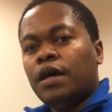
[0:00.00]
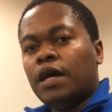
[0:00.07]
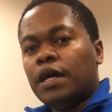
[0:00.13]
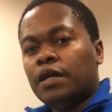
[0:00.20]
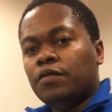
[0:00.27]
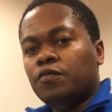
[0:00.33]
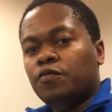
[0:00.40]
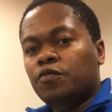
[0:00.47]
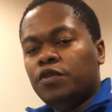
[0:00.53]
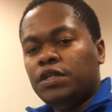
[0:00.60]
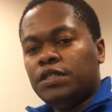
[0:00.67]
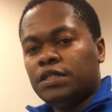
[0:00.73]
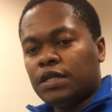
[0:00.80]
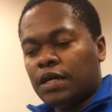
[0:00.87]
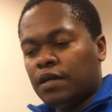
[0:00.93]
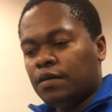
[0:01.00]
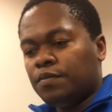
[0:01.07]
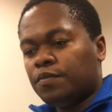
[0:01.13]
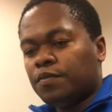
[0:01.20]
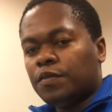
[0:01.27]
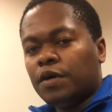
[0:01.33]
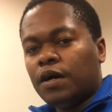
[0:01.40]
and we type
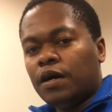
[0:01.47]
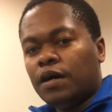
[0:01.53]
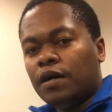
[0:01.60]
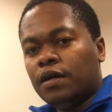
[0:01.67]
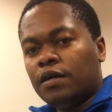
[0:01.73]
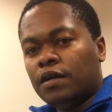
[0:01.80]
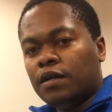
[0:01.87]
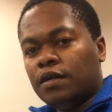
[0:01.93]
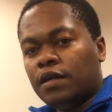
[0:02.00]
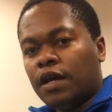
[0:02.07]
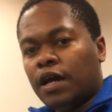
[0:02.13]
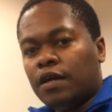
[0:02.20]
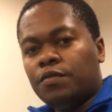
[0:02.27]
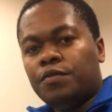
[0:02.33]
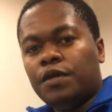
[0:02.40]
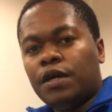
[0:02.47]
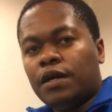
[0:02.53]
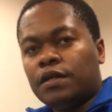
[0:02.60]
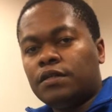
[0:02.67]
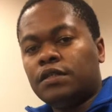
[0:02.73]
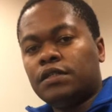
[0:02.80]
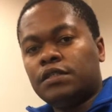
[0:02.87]
the IP
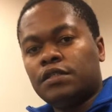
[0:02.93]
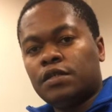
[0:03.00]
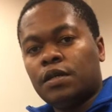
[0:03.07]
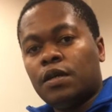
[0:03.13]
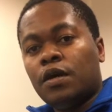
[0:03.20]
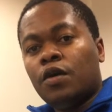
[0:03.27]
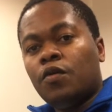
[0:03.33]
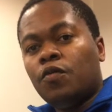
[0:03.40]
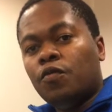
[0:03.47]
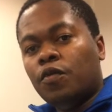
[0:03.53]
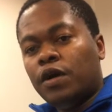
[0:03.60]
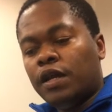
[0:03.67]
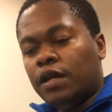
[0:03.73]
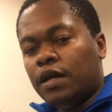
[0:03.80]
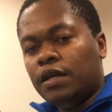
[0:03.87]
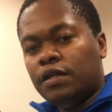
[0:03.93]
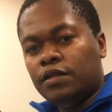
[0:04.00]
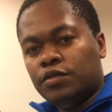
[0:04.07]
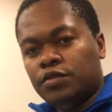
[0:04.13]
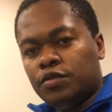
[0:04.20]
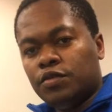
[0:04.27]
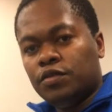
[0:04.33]
address
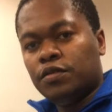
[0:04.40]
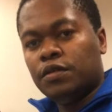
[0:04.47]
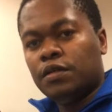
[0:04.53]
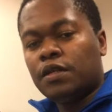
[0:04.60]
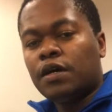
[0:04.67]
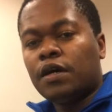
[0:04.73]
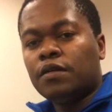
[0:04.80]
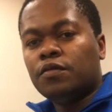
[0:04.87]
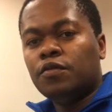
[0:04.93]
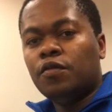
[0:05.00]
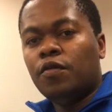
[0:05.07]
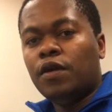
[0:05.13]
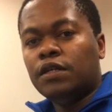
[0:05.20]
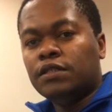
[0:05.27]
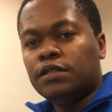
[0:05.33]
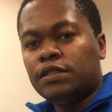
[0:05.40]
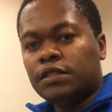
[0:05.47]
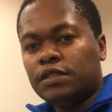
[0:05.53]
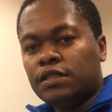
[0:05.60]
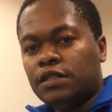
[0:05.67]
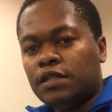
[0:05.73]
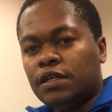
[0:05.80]

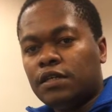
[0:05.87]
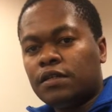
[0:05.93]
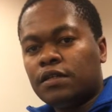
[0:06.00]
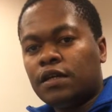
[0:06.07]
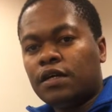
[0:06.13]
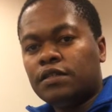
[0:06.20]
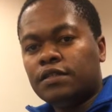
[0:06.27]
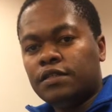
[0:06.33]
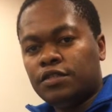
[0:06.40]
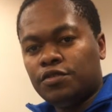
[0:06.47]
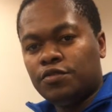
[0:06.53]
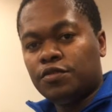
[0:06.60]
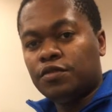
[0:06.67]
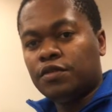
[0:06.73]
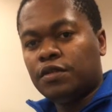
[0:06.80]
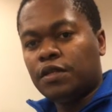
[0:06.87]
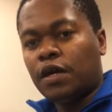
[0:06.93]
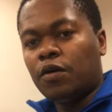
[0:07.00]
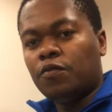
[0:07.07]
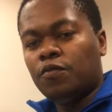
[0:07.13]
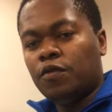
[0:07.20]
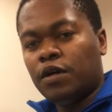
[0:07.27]

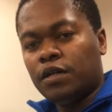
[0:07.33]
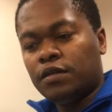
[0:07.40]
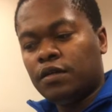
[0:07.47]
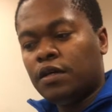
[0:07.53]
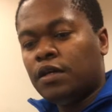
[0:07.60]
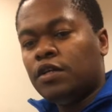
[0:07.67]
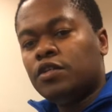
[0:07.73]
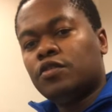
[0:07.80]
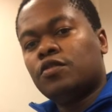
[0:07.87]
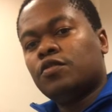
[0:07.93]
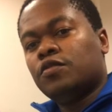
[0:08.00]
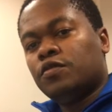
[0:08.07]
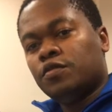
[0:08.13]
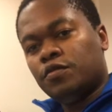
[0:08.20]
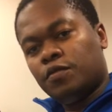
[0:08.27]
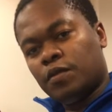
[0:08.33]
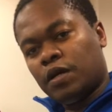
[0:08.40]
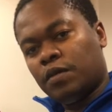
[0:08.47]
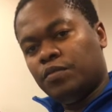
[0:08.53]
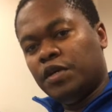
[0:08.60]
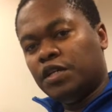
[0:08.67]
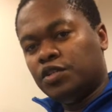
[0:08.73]
192.168.0.1. So you
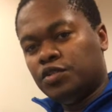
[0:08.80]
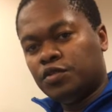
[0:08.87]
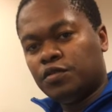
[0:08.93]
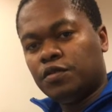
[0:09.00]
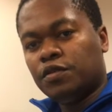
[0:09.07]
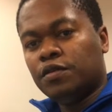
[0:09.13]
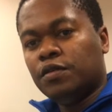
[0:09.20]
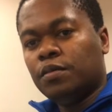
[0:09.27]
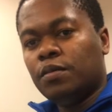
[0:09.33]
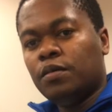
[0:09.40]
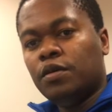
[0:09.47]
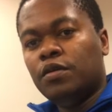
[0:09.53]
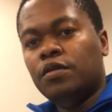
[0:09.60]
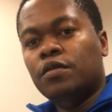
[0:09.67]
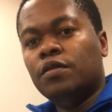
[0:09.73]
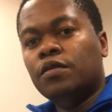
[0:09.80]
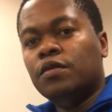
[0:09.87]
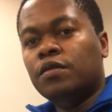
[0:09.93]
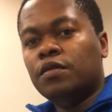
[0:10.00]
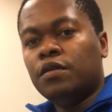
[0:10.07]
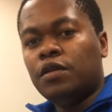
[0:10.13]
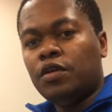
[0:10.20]
gotta make sure you
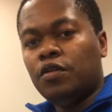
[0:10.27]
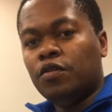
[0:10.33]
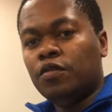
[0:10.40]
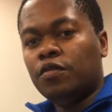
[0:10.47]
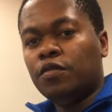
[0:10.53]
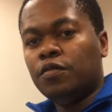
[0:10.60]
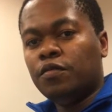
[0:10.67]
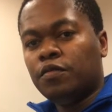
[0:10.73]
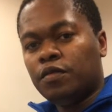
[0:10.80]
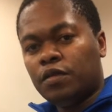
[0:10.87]
know your